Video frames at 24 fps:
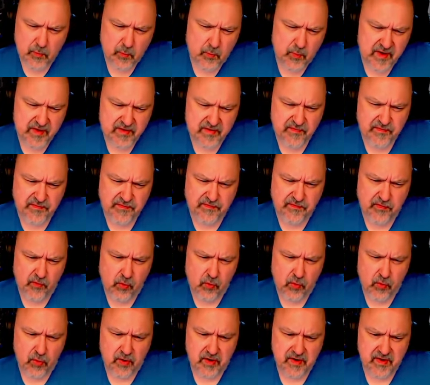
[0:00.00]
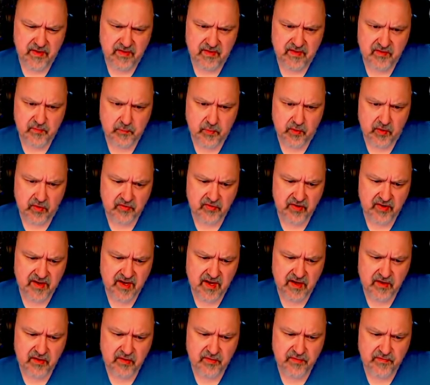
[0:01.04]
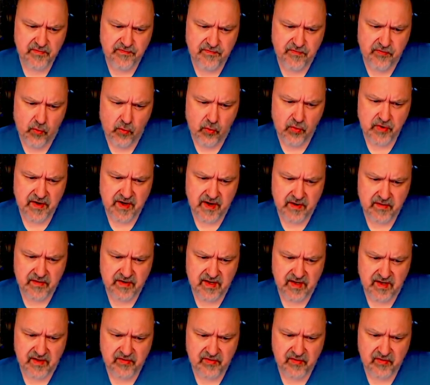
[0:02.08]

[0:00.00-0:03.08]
Where's 4 in this box? I can't use 4 down here.